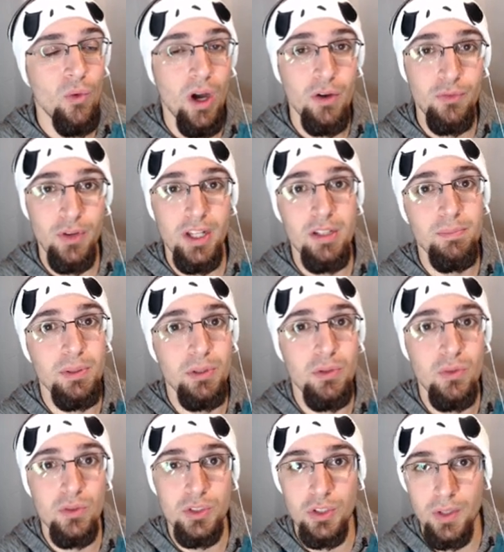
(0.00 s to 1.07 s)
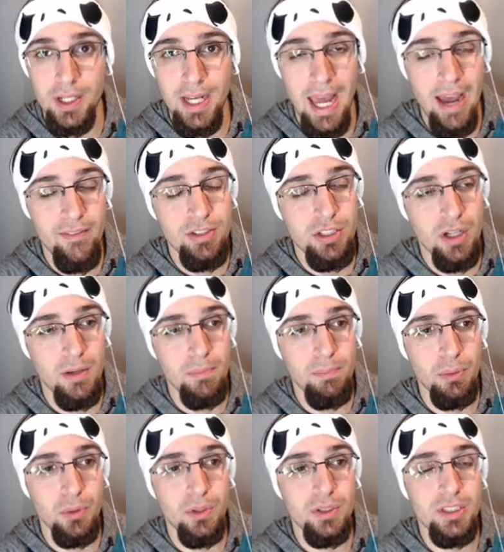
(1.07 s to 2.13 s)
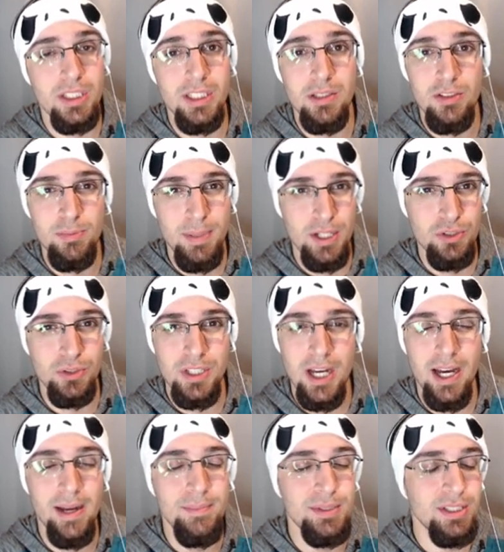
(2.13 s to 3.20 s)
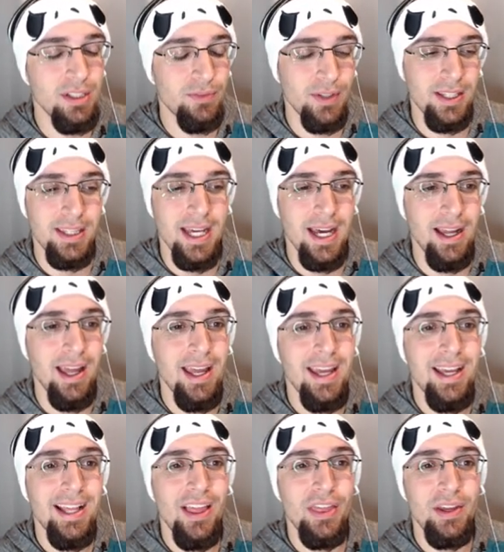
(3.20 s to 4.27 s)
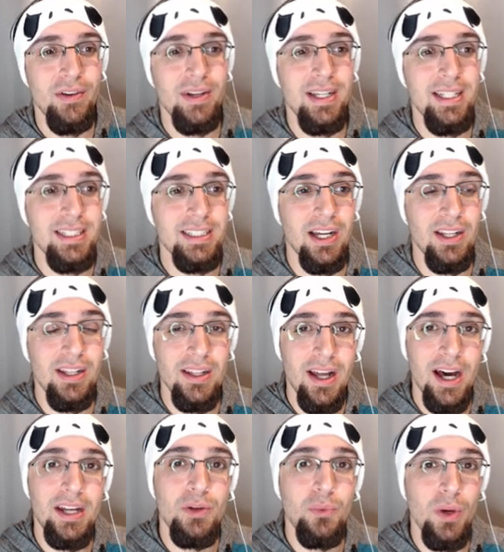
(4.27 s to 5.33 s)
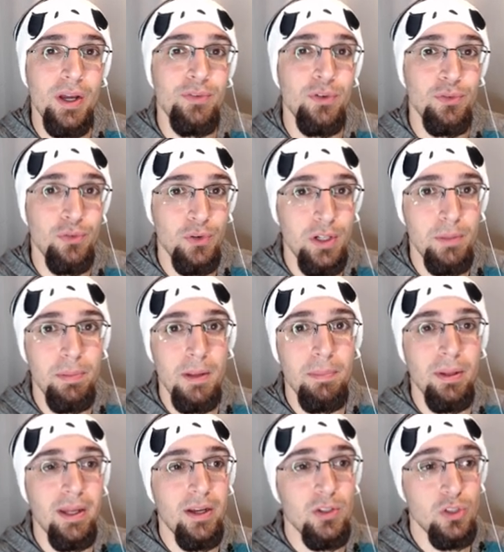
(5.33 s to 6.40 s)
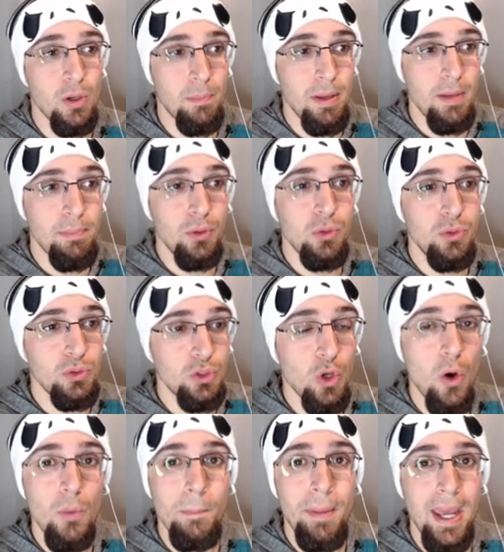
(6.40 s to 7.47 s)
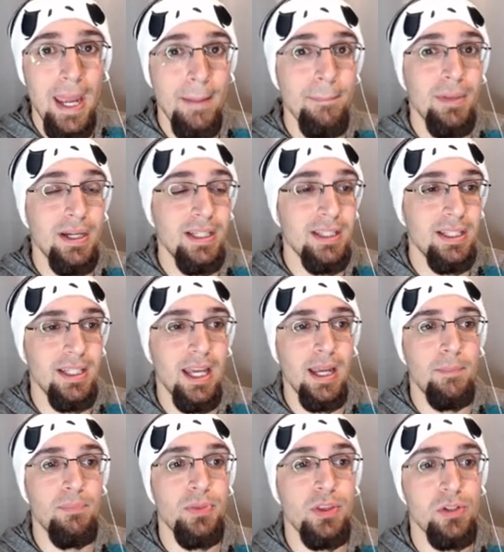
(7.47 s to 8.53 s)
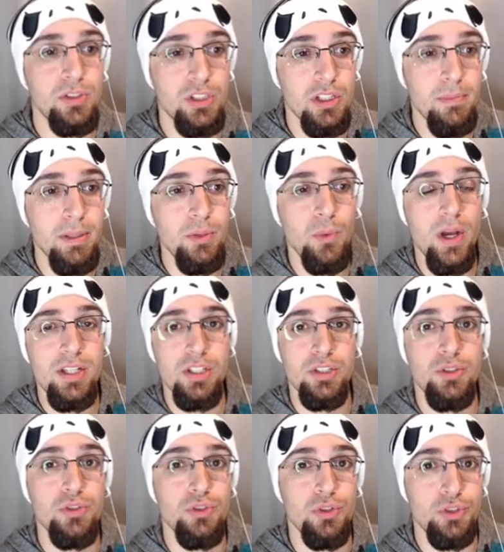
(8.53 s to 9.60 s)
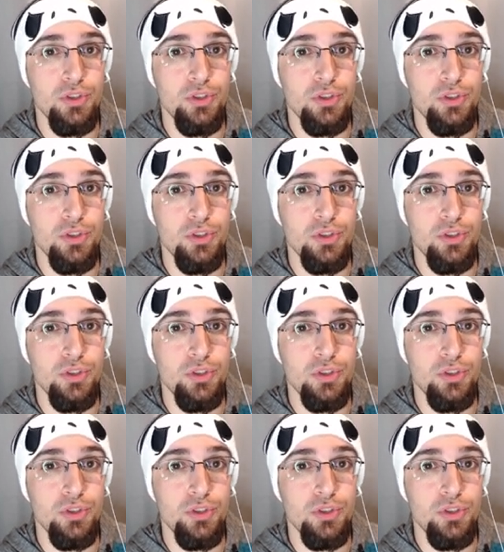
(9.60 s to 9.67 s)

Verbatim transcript: available during avatar boards, special times, stuff like that. There is a lot of way for free-to-play players or people who don't pay money in the game. There's going to be ways to use your